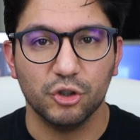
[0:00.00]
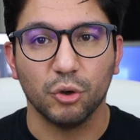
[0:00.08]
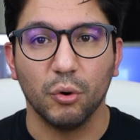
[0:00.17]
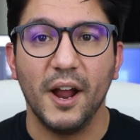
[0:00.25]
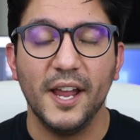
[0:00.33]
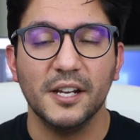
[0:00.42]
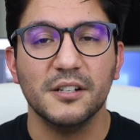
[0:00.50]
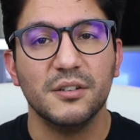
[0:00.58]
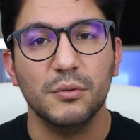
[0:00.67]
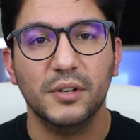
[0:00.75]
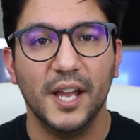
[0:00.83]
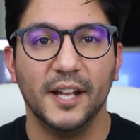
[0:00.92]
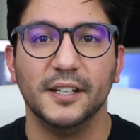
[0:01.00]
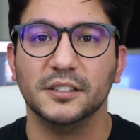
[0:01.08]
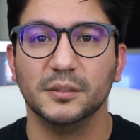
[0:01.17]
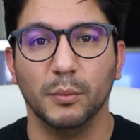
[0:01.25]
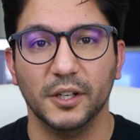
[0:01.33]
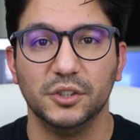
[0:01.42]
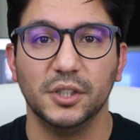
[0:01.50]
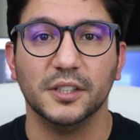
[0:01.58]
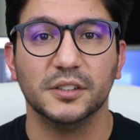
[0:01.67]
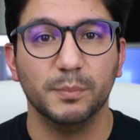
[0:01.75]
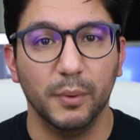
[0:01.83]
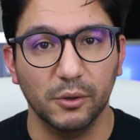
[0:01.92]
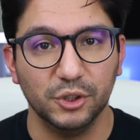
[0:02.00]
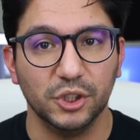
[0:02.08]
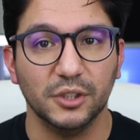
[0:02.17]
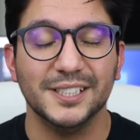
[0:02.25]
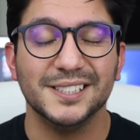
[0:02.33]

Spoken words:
trying to get as much exposure